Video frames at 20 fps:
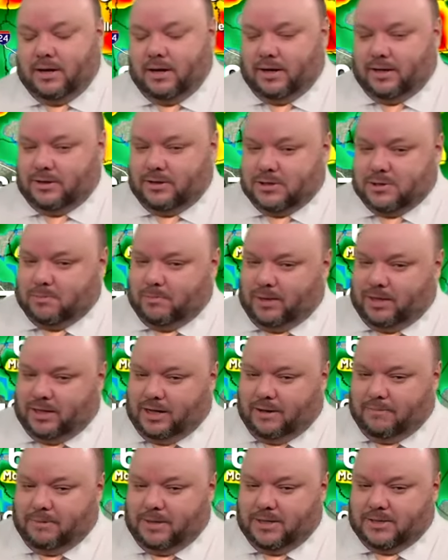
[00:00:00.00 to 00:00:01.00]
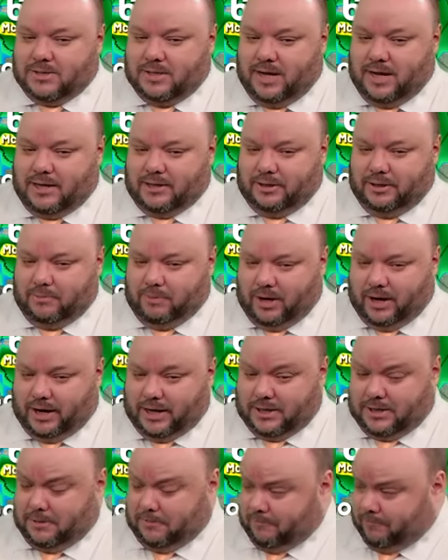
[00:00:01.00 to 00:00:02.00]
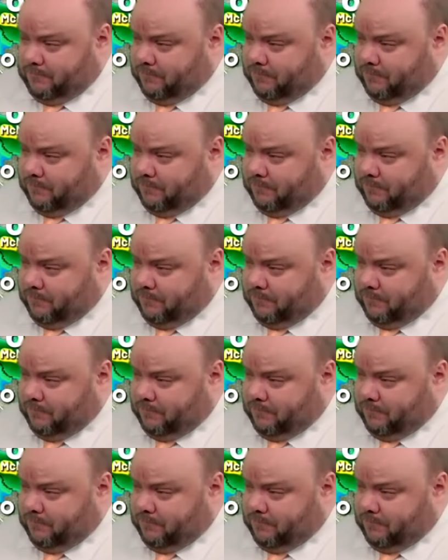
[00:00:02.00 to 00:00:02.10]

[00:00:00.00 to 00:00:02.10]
and this may not be exactly right.